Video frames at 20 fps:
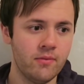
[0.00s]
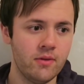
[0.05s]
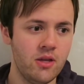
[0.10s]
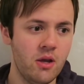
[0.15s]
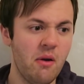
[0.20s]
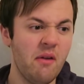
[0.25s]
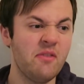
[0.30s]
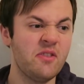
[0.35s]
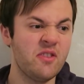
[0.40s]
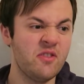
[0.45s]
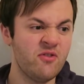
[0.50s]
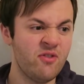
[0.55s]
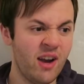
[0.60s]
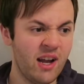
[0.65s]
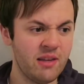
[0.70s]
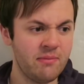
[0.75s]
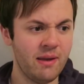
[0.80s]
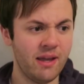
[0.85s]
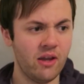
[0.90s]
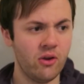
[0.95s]
You know, Everton
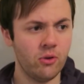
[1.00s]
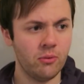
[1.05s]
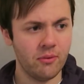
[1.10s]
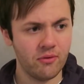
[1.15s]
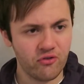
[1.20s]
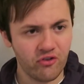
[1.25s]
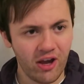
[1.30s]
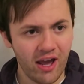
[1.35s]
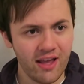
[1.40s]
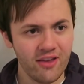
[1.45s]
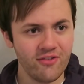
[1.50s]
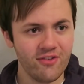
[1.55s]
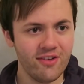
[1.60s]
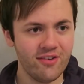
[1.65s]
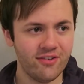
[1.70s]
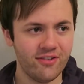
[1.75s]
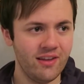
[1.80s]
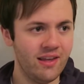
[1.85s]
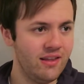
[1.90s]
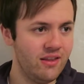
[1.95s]
tried to make a couple of
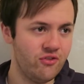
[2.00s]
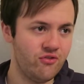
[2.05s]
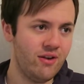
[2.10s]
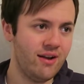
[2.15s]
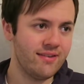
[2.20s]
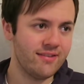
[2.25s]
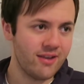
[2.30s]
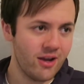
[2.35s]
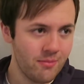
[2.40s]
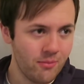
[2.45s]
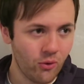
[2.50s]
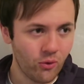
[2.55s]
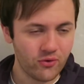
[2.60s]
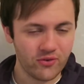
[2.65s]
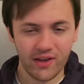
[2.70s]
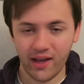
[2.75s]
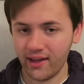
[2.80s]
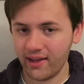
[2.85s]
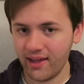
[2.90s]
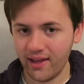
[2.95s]
changes, tried to go more
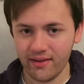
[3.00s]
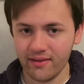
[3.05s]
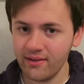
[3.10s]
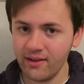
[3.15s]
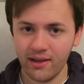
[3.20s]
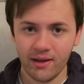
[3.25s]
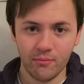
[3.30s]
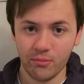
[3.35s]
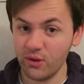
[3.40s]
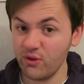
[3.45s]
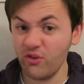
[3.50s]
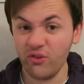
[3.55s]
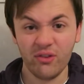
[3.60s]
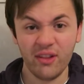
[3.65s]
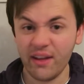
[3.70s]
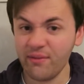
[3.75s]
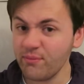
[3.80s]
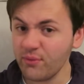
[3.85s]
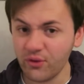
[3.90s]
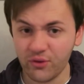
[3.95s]
attacking, but it
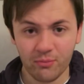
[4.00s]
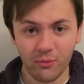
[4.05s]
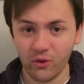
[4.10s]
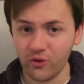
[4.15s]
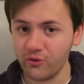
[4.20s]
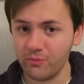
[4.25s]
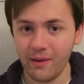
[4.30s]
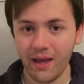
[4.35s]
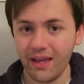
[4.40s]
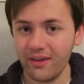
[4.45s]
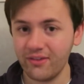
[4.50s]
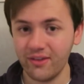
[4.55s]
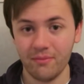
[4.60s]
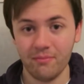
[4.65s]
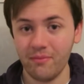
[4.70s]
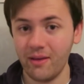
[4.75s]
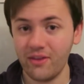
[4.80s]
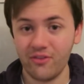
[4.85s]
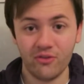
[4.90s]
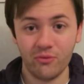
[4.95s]
just left us more space
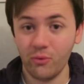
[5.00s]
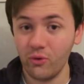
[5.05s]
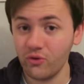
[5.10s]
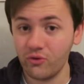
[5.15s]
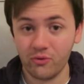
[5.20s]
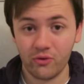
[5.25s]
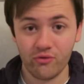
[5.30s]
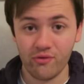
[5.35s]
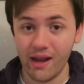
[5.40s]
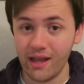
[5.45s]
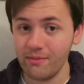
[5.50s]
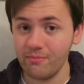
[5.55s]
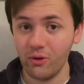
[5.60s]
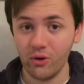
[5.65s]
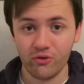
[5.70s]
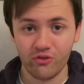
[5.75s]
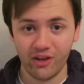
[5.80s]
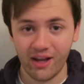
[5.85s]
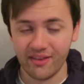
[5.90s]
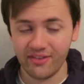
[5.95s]
and it led towards creating
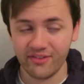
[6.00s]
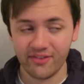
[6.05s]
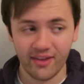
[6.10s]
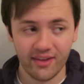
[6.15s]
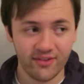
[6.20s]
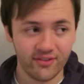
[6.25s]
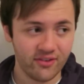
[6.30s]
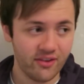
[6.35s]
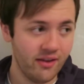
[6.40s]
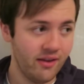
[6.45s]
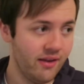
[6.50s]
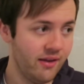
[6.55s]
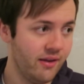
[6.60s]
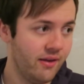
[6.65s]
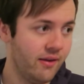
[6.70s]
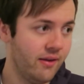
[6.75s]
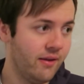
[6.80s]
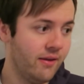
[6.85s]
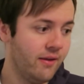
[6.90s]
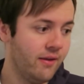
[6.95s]
more chances.
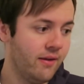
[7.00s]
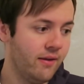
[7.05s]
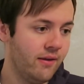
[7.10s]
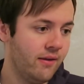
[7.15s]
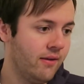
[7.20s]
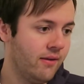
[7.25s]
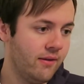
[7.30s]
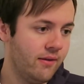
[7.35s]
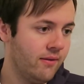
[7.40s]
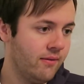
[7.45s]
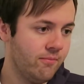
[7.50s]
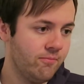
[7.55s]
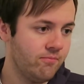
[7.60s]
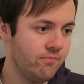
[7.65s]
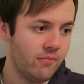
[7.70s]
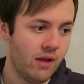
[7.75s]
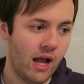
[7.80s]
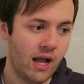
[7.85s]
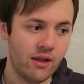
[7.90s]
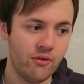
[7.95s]

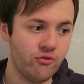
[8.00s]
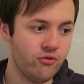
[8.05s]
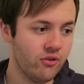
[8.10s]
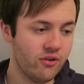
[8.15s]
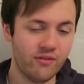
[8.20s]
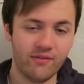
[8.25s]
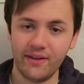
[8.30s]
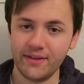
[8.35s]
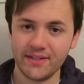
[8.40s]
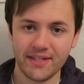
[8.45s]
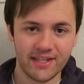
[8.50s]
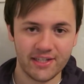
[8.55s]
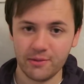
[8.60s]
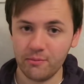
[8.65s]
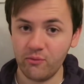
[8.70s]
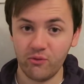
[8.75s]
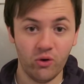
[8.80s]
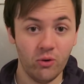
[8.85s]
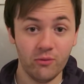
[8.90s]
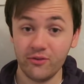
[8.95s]
And it was just a
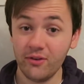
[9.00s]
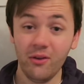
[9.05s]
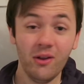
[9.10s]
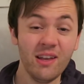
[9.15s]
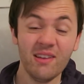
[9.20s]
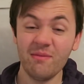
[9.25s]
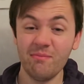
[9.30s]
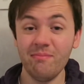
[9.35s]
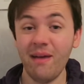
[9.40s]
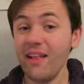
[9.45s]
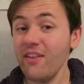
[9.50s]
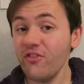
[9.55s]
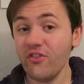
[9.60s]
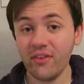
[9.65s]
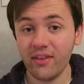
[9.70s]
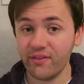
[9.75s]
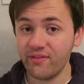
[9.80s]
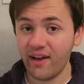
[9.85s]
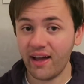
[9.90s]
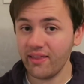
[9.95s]
fantastic performance. Not even
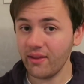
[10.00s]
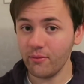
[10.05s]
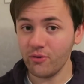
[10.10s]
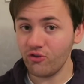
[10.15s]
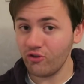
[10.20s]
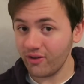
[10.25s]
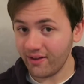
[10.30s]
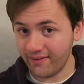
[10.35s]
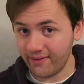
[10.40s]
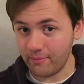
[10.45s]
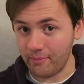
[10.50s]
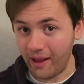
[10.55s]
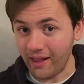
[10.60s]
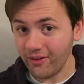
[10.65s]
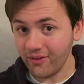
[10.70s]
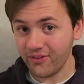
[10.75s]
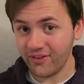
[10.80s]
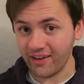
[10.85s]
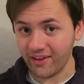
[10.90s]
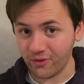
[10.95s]
mention the fact that we should have had a
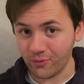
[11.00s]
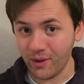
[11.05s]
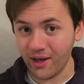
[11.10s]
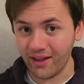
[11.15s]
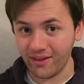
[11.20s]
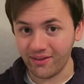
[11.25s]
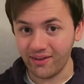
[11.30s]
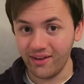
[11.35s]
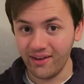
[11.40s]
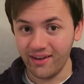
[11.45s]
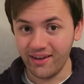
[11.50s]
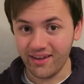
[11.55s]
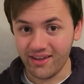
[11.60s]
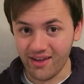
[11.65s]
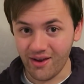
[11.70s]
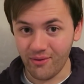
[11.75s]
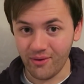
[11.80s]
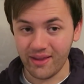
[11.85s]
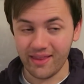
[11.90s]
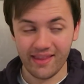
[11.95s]
penalty as well,
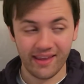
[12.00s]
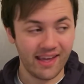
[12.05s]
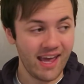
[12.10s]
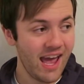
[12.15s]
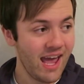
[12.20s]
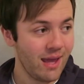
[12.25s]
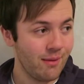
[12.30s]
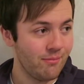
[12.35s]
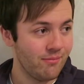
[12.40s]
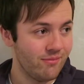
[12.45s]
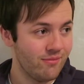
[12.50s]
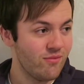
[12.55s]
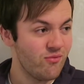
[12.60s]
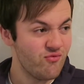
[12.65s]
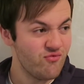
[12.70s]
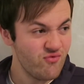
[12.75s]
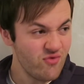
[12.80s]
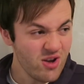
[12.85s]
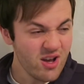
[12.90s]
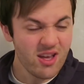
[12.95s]
you know, in the game.
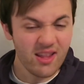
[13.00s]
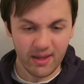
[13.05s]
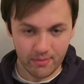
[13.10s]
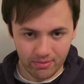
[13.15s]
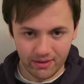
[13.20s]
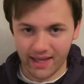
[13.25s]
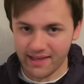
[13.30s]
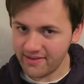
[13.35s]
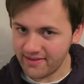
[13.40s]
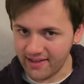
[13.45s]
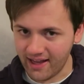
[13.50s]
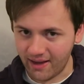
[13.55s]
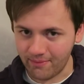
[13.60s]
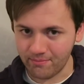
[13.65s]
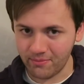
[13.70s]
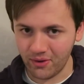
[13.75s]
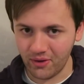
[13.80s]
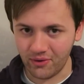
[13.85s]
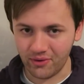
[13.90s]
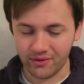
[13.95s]
Really blatant
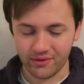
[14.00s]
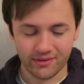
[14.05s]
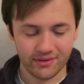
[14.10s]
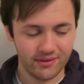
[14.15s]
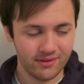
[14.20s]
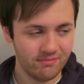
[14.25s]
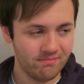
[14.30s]
handball.